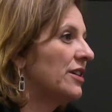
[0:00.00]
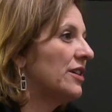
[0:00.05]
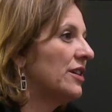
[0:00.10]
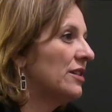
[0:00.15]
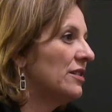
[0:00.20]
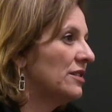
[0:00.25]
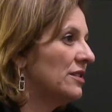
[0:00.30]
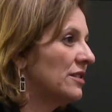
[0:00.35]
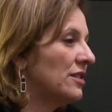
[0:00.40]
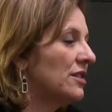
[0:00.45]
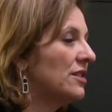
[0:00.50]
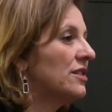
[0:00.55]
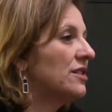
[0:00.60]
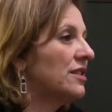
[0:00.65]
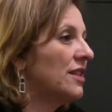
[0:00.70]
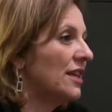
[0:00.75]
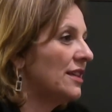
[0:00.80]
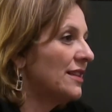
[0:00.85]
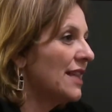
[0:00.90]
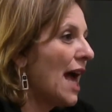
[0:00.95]
good. Because
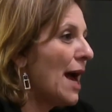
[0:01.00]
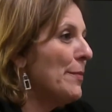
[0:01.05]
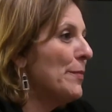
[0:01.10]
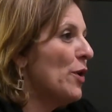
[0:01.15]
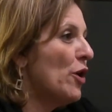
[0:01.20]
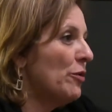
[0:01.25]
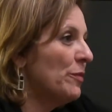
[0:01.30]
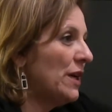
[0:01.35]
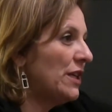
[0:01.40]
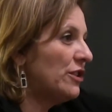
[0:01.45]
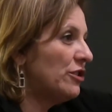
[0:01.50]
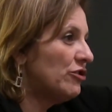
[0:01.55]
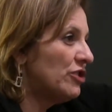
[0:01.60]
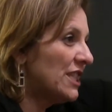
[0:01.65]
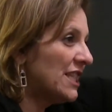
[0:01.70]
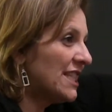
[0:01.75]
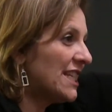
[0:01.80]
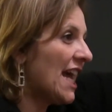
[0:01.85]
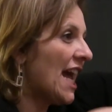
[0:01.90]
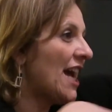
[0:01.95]
in that moment you
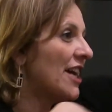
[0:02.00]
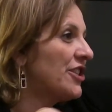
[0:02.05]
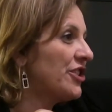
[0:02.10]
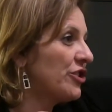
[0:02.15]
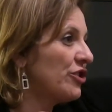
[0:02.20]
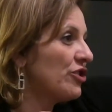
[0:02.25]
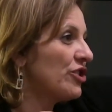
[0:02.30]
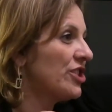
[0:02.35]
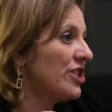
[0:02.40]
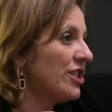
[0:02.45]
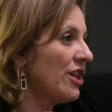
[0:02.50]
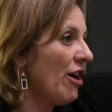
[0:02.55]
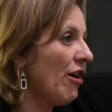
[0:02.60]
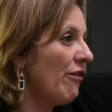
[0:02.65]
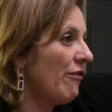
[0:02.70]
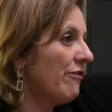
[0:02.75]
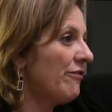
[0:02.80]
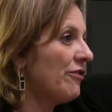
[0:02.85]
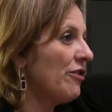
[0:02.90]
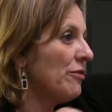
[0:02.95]
detach
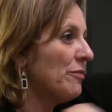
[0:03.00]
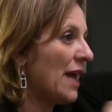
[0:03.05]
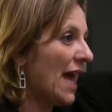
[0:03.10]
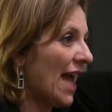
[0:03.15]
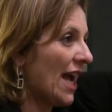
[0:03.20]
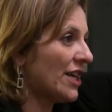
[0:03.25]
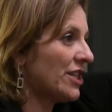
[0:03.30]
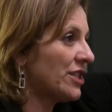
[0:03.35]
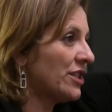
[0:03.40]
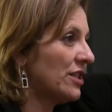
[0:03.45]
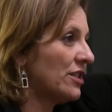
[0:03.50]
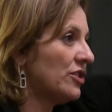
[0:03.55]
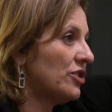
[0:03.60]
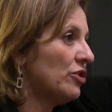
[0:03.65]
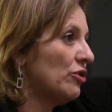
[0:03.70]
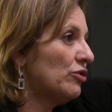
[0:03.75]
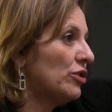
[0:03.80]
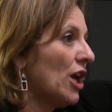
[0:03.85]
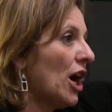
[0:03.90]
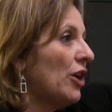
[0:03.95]
yourself from action.
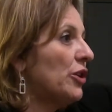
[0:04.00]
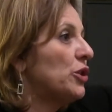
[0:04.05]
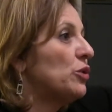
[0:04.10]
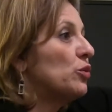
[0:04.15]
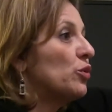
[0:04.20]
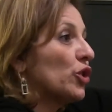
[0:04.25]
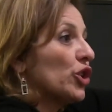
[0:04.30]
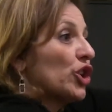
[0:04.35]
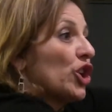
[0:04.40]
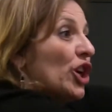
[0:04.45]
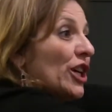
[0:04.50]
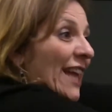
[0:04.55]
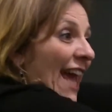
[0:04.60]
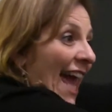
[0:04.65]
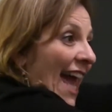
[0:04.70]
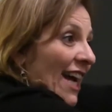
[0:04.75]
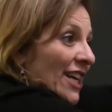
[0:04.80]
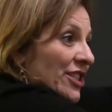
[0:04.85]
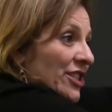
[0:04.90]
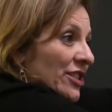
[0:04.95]
So now you work on
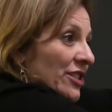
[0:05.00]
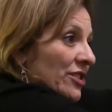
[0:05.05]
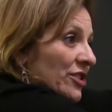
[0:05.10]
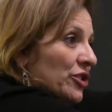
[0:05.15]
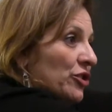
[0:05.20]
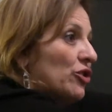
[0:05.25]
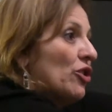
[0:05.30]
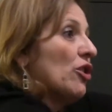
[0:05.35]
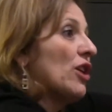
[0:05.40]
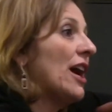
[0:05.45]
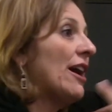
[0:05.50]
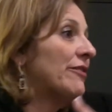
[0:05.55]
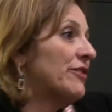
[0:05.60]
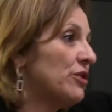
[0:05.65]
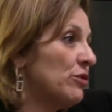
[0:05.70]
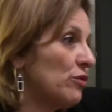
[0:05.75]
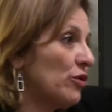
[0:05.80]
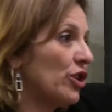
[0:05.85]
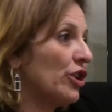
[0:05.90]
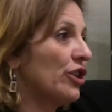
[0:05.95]
actions. You don't have
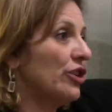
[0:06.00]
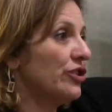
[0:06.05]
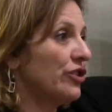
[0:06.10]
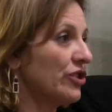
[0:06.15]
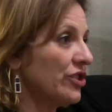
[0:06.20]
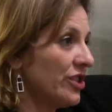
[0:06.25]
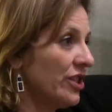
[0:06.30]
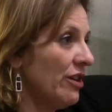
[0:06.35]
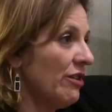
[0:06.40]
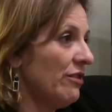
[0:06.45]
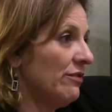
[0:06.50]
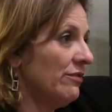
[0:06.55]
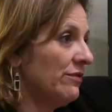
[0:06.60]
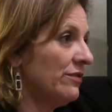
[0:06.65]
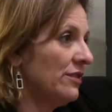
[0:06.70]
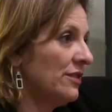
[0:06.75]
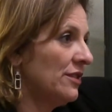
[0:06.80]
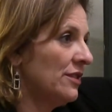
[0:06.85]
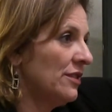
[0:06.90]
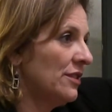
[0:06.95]
to work on yourself.
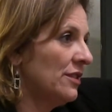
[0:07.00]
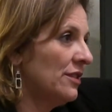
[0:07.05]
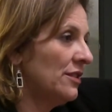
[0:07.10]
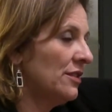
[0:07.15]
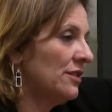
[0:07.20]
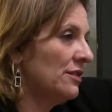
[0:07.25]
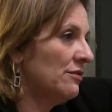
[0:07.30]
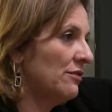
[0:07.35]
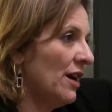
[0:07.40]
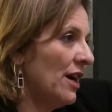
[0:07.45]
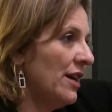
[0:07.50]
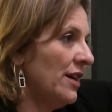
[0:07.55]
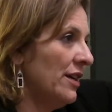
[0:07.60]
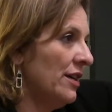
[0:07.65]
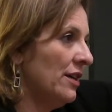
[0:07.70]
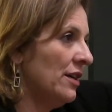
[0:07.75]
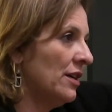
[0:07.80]
Right?